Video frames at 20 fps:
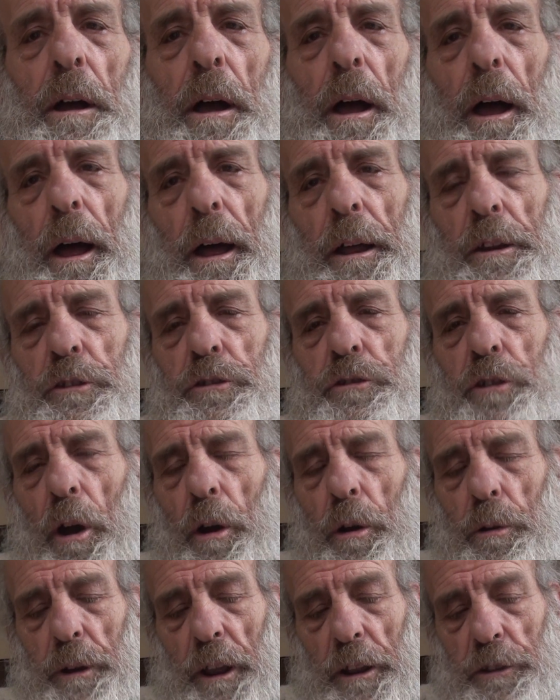And
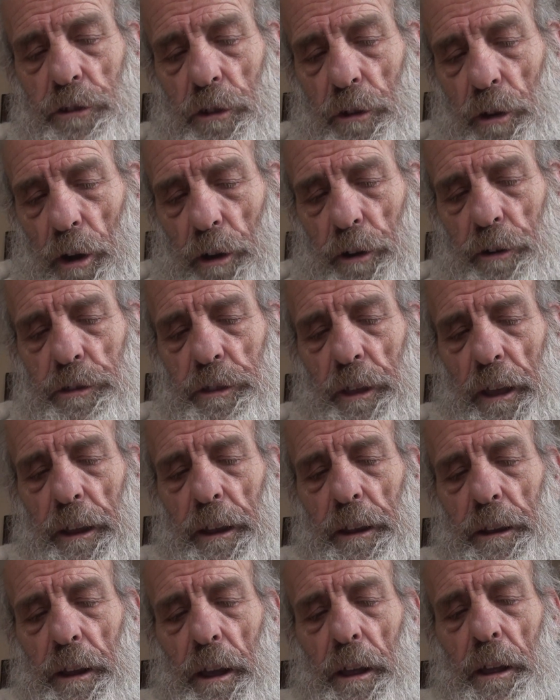so that's another
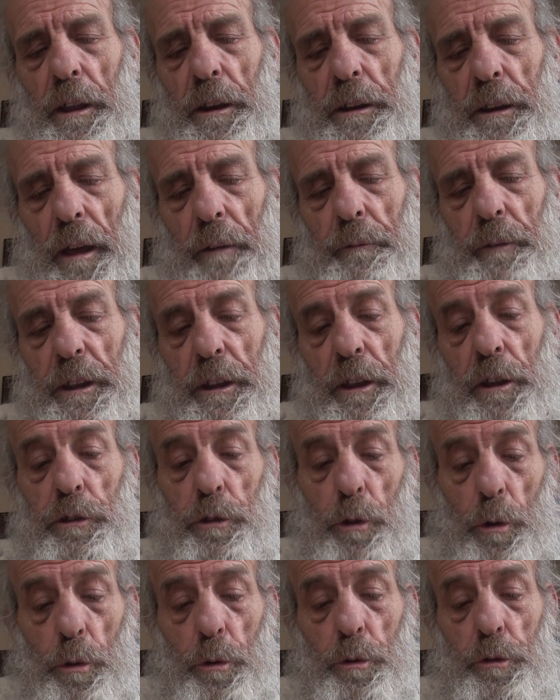thing that we can
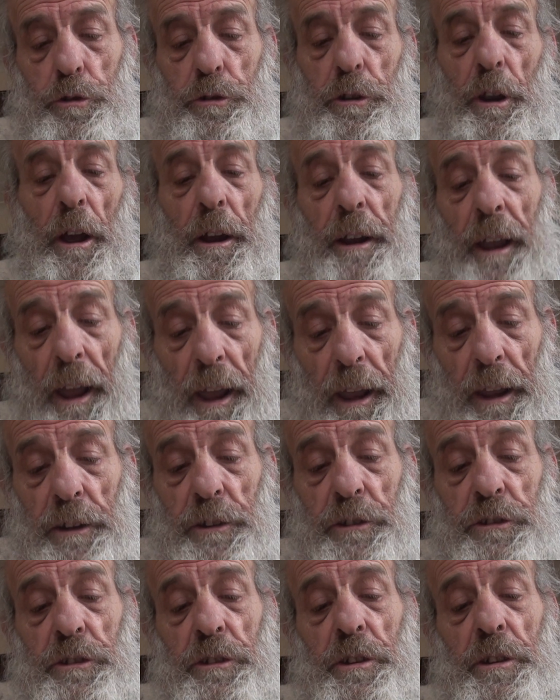use
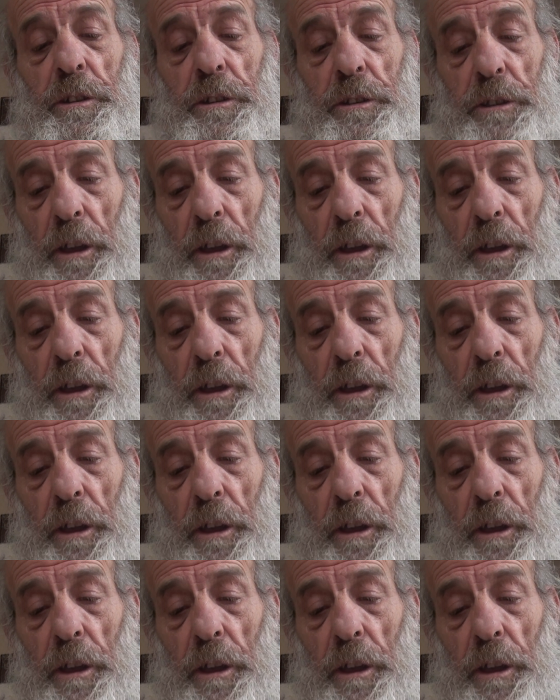against